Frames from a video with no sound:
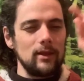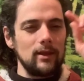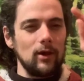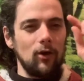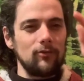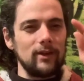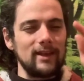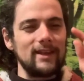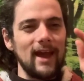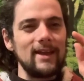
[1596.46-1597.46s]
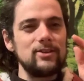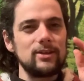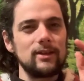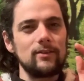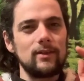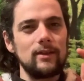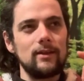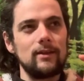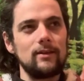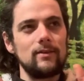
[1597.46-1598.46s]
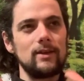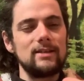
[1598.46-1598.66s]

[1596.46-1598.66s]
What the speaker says: of engaging the